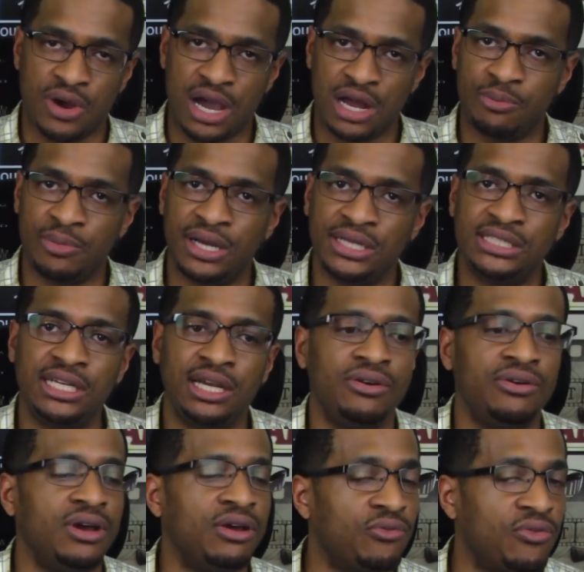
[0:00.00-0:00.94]
to my channel.
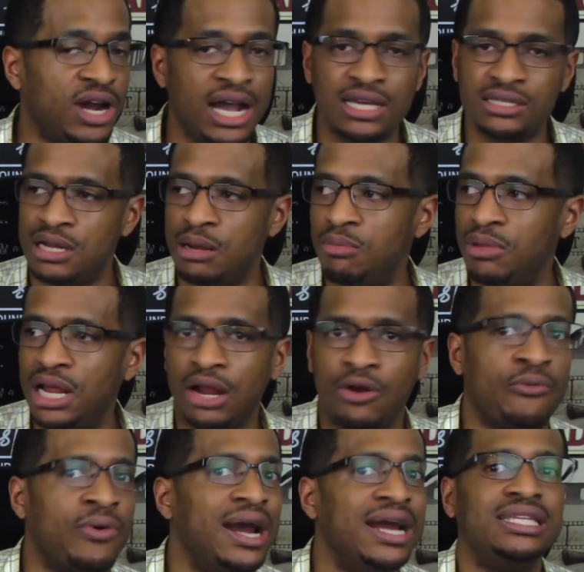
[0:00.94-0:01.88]
And guys, I'm like
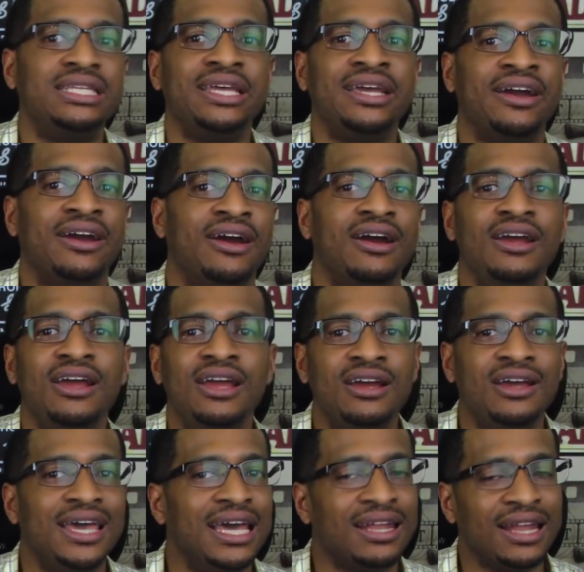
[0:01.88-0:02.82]
right there
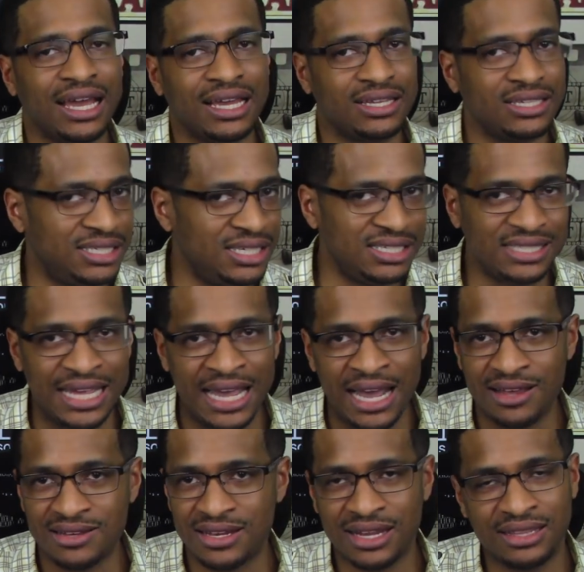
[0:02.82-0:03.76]
at like
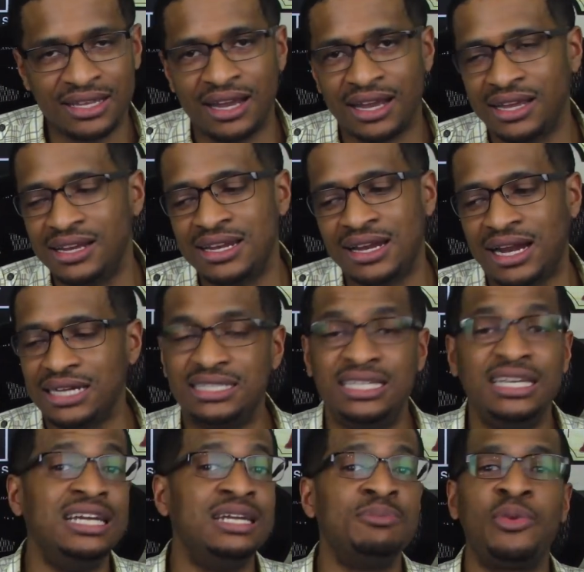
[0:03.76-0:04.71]
6,000. I think I get like
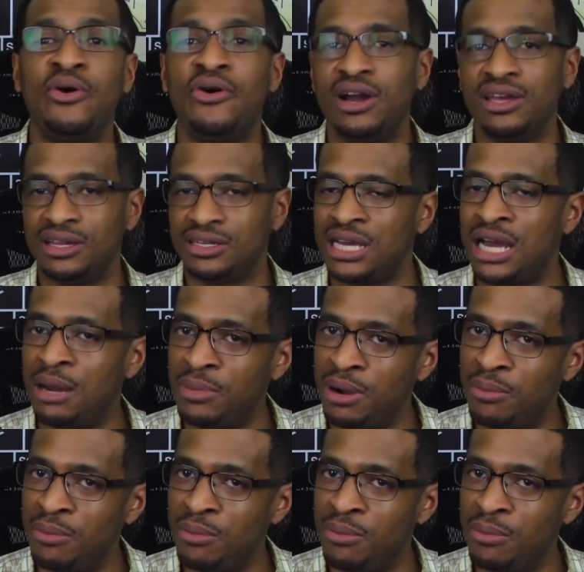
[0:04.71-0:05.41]
10 more at the time I'm